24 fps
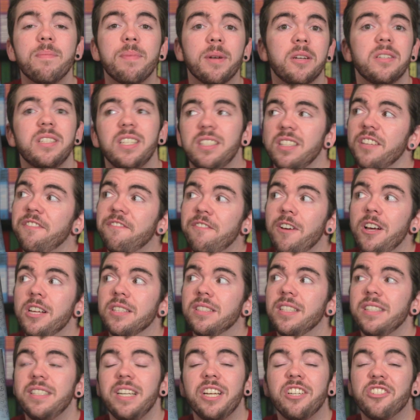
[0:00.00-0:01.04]
because it's a
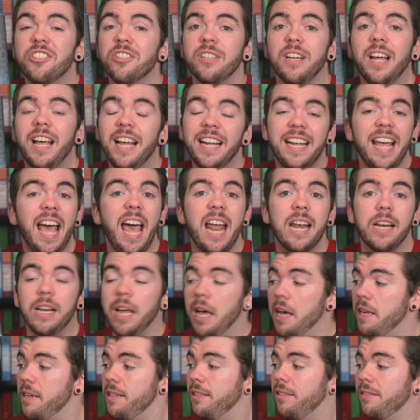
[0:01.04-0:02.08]
first edition, again,
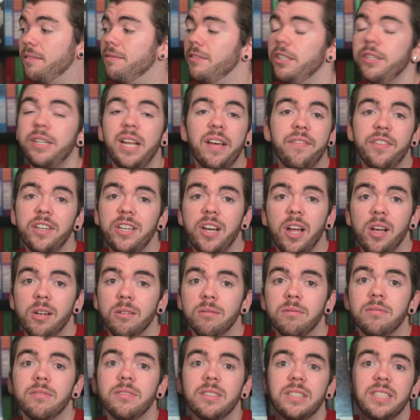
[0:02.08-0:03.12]
and you never
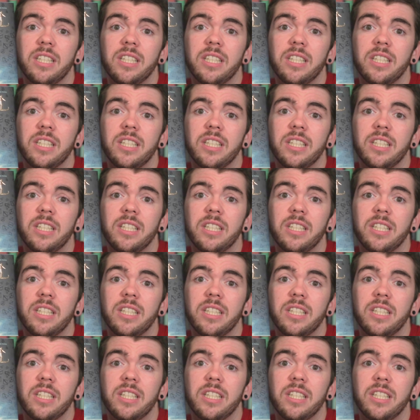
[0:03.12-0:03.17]
know.